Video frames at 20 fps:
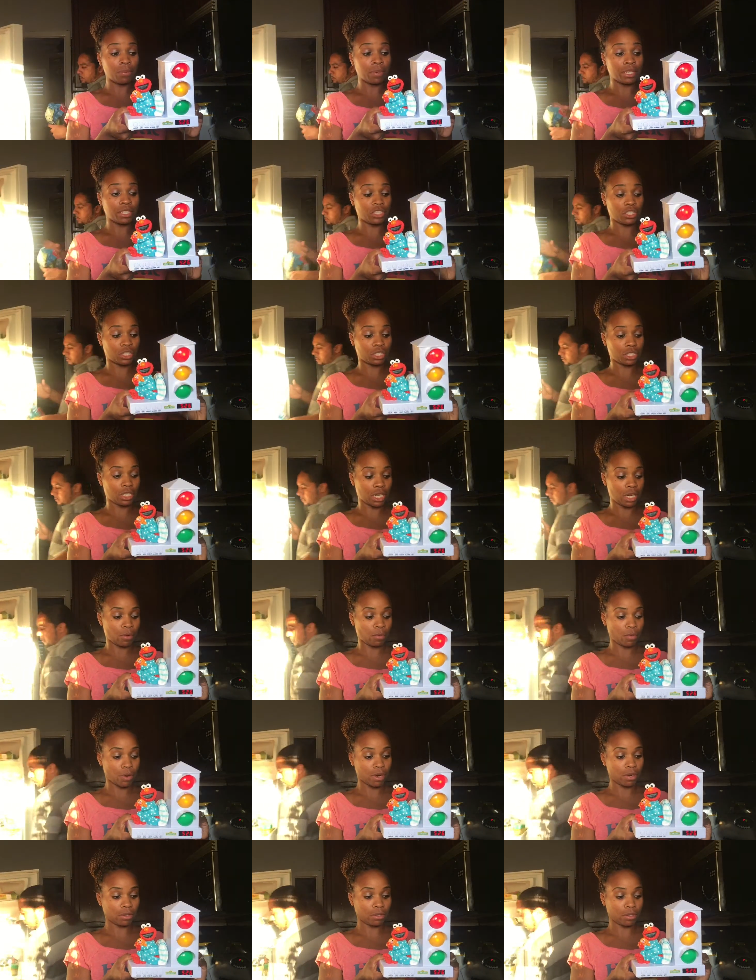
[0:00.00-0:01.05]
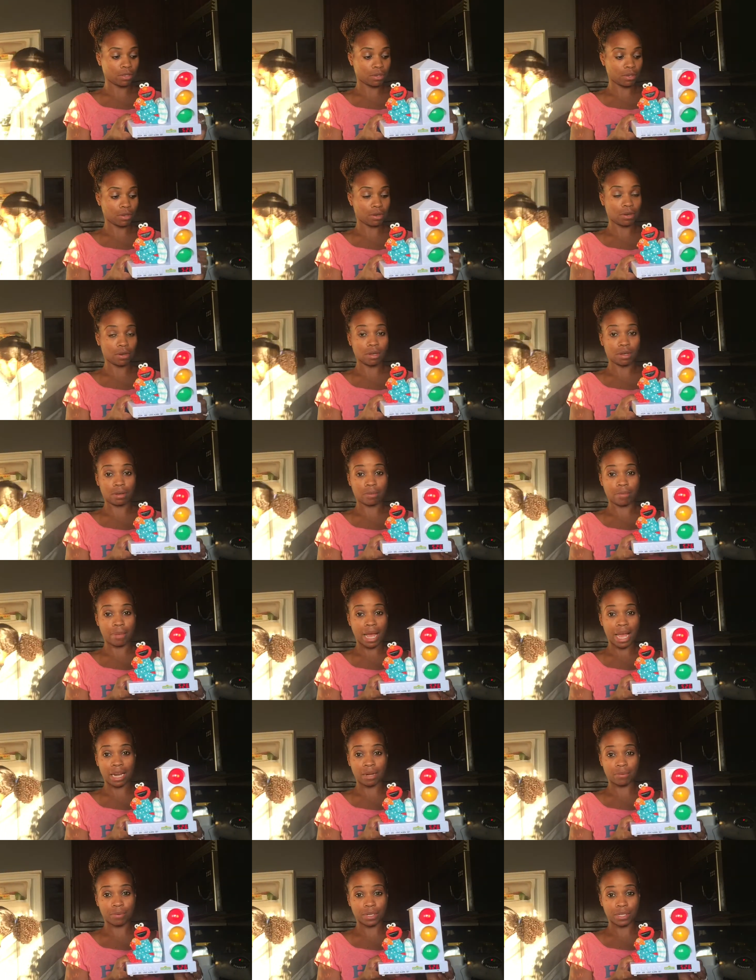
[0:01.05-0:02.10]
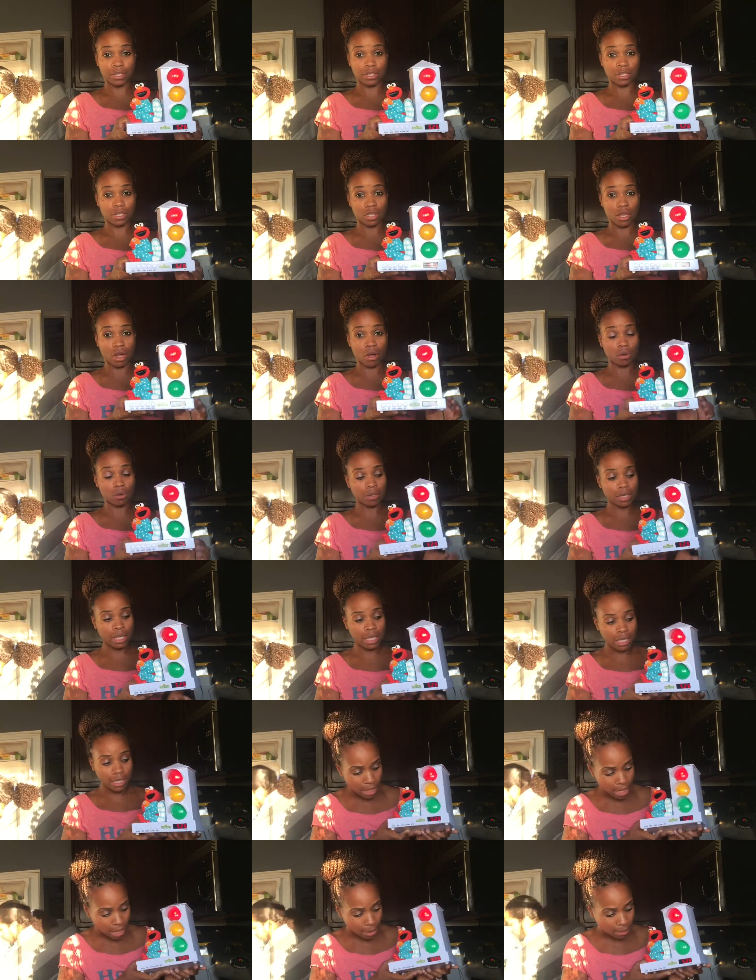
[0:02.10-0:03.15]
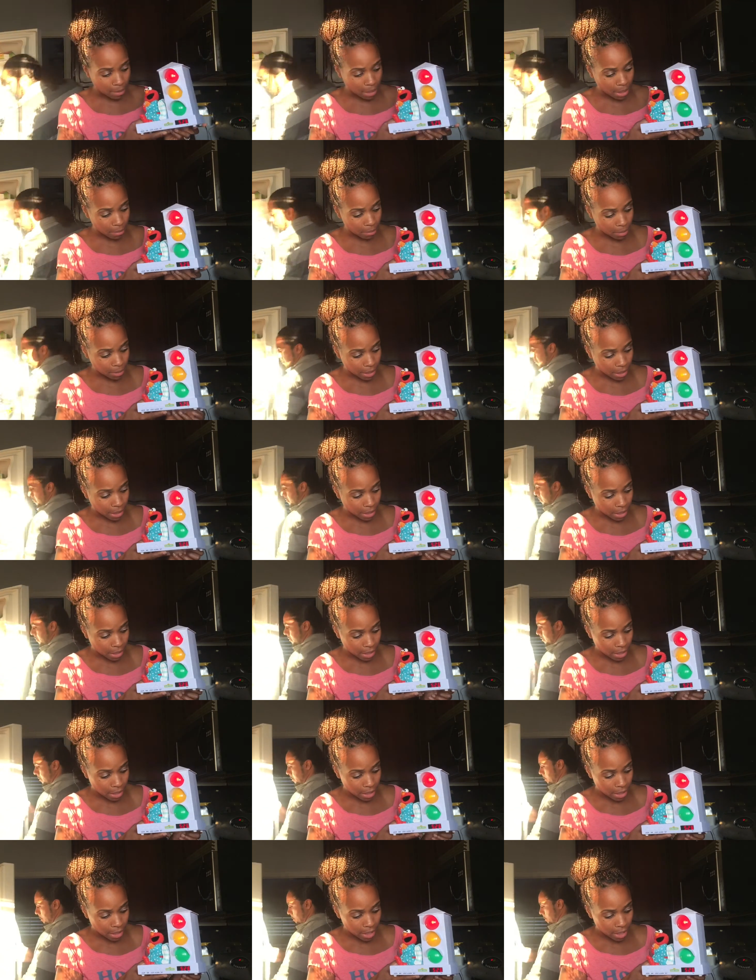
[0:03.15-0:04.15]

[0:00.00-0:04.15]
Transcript: wish it worked on batteries only. I'm gonna unplug it.